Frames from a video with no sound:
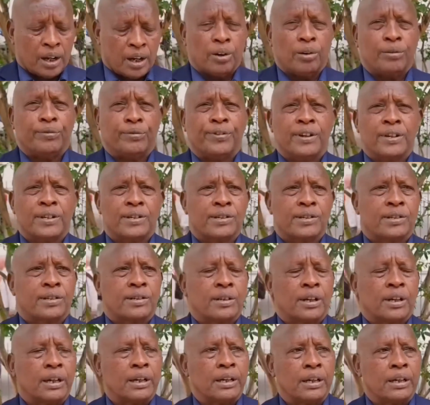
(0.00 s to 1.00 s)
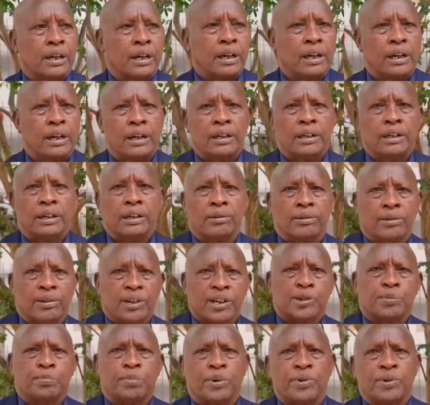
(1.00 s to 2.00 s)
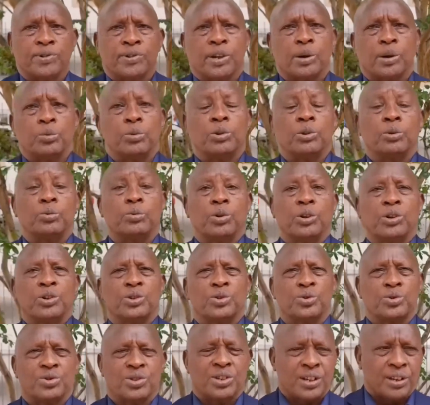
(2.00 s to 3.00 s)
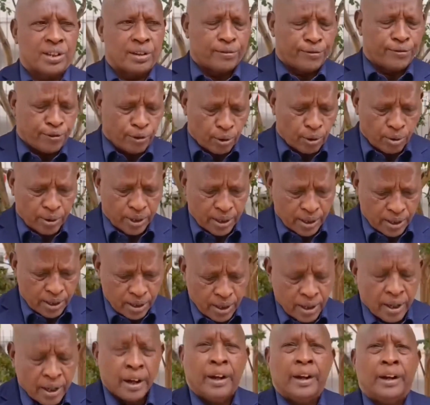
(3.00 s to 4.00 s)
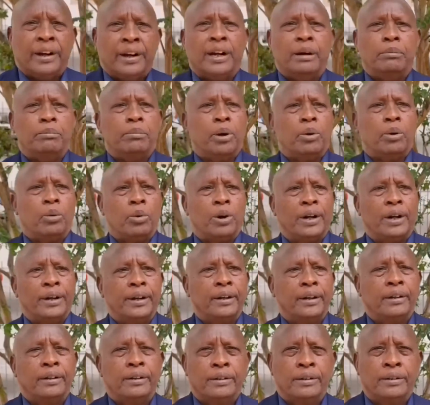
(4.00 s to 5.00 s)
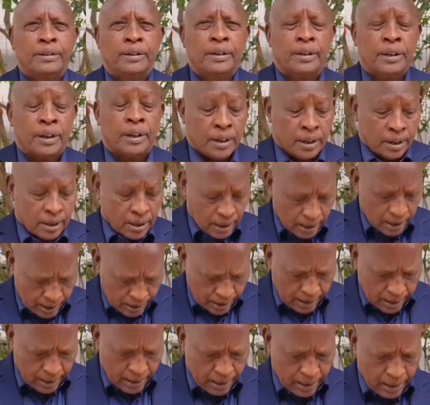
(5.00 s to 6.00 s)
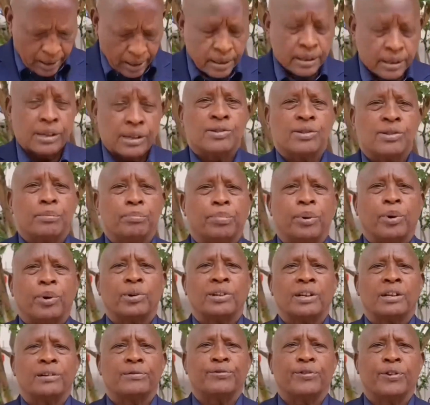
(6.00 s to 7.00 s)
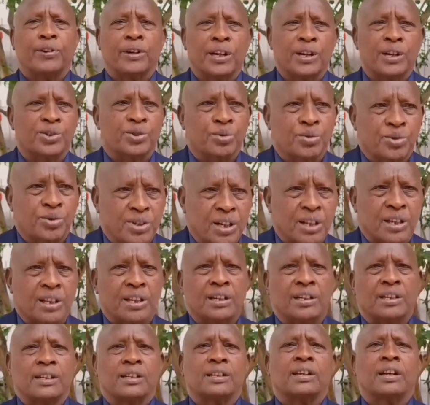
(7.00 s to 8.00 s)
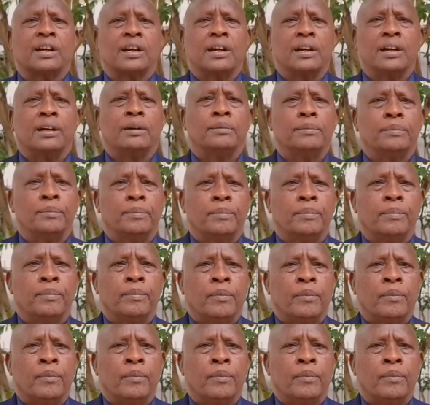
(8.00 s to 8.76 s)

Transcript: Cleophas. And uh, in response, I would want to say the following. Number one, uh, it is important for us to say that uh,